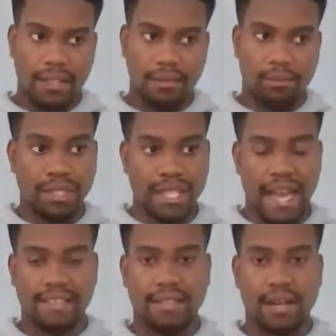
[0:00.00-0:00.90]

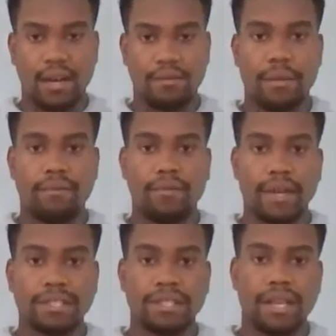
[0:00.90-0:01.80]
protects the heart from
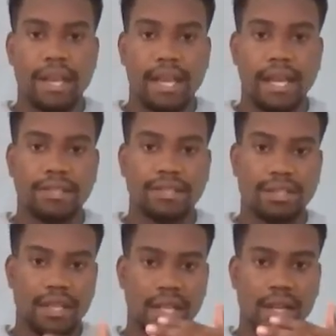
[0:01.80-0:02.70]
friction
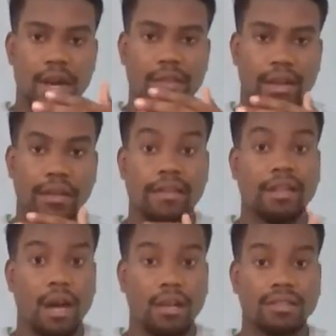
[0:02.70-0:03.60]
against the
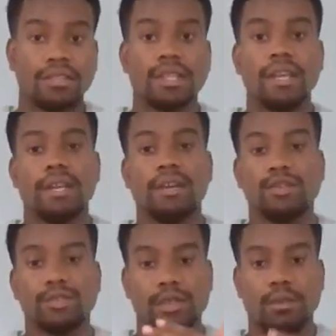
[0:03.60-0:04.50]
lungs and
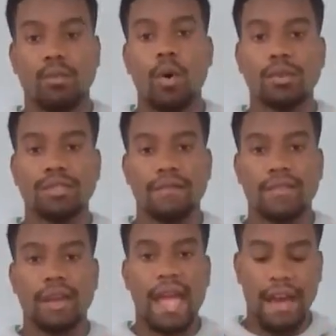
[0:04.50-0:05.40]
also the walls of
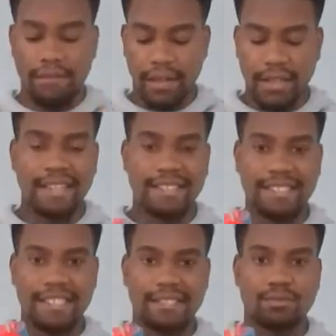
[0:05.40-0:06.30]
the cavity that it
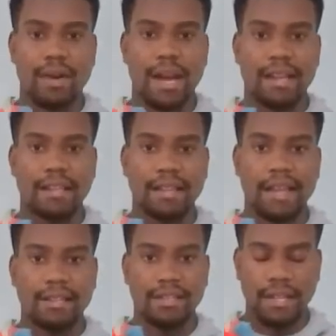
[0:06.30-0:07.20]
sits right
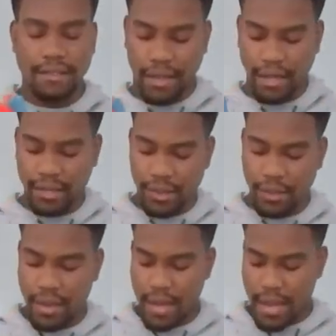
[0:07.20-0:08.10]
into.